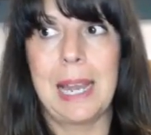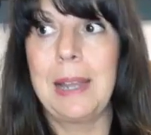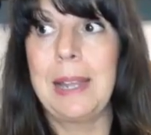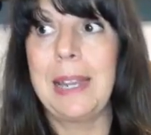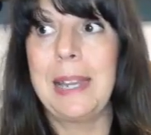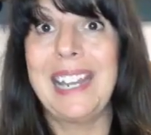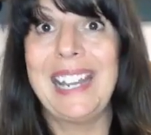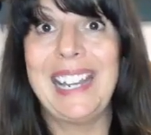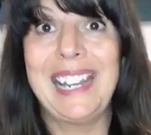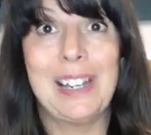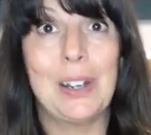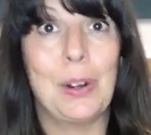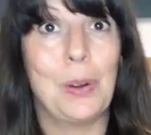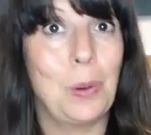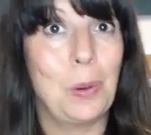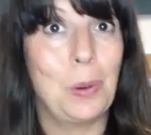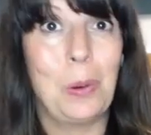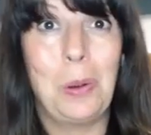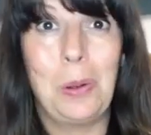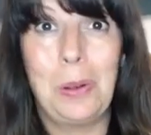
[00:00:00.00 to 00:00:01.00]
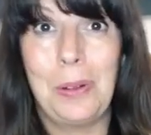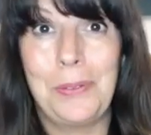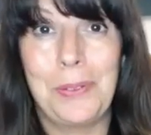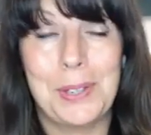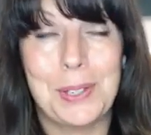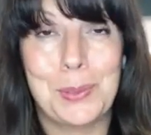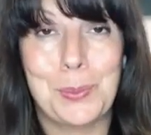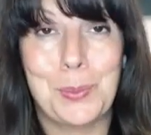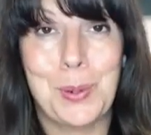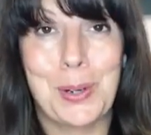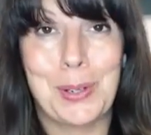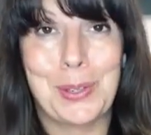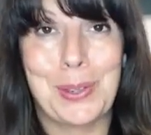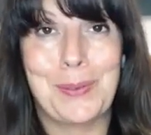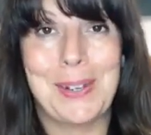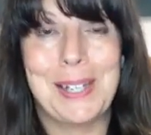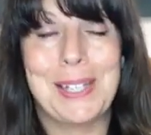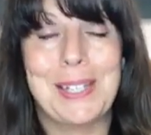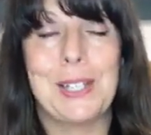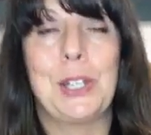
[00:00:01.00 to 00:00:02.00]
and in all of this work
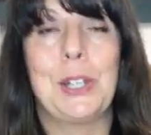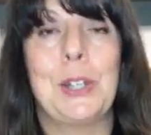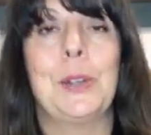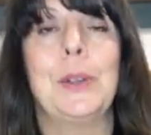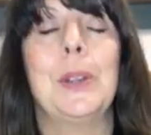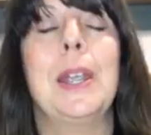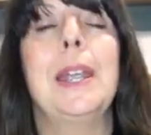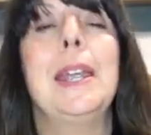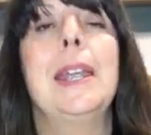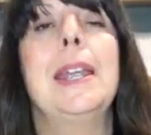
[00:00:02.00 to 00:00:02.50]
that we do,